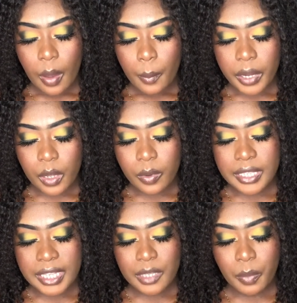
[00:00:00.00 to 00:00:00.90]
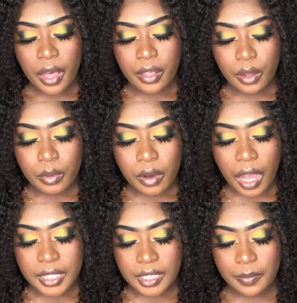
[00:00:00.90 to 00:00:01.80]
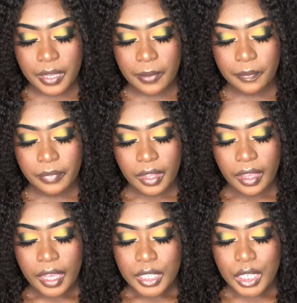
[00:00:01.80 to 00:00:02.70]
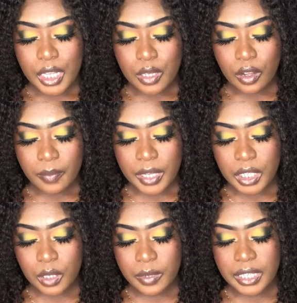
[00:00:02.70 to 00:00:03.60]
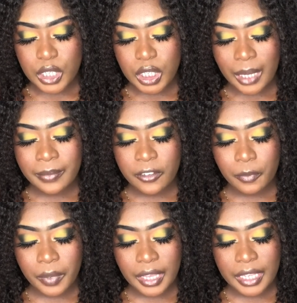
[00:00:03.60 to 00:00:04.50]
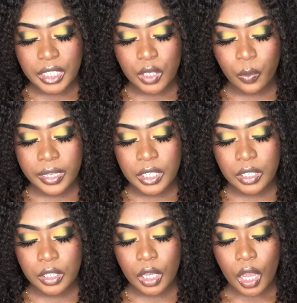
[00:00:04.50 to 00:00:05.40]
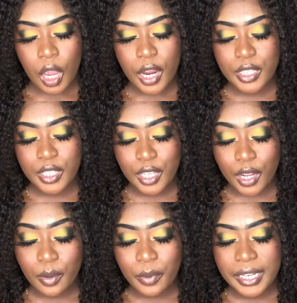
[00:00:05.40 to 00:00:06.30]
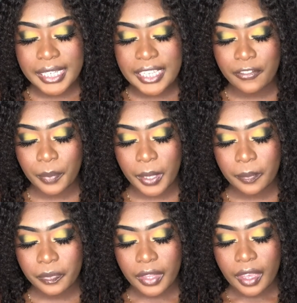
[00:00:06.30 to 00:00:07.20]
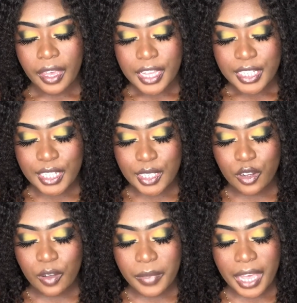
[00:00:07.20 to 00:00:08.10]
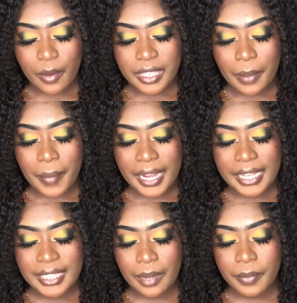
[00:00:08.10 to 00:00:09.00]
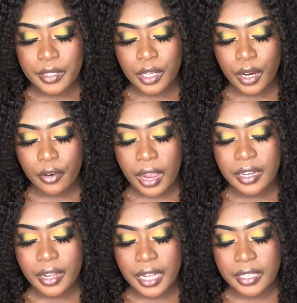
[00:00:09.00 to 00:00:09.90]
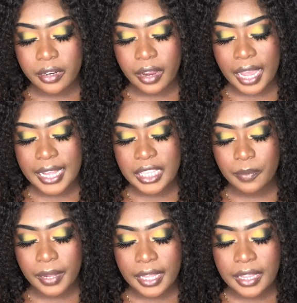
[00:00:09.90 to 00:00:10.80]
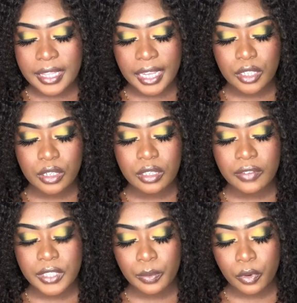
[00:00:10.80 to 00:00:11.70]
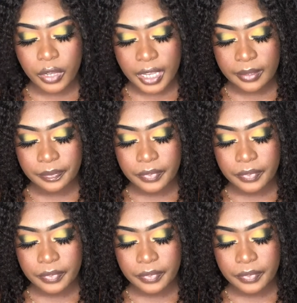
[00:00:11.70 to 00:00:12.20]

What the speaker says: But it was his mother who got to me. She told me she was ashamed of me and she wished her son would leave me. She told me I was a bad example to her granddaughter and explained the dangers of smoking.